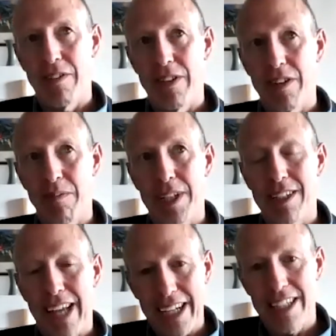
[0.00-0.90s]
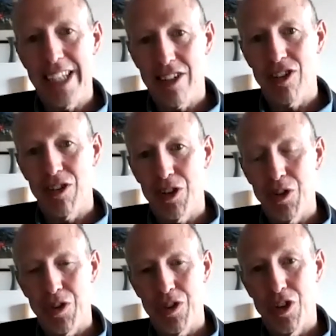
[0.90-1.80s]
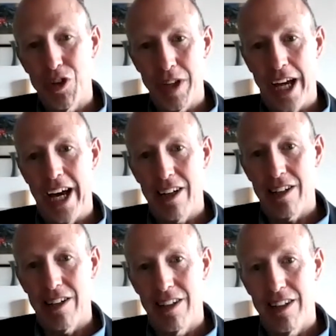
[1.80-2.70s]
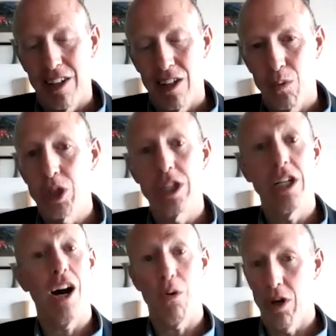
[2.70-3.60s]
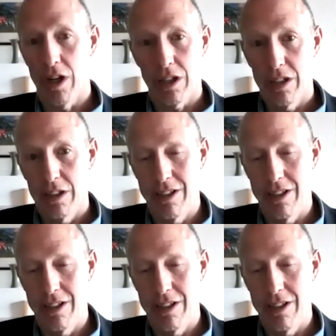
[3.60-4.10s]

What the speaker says: the techniques you use to do that would not work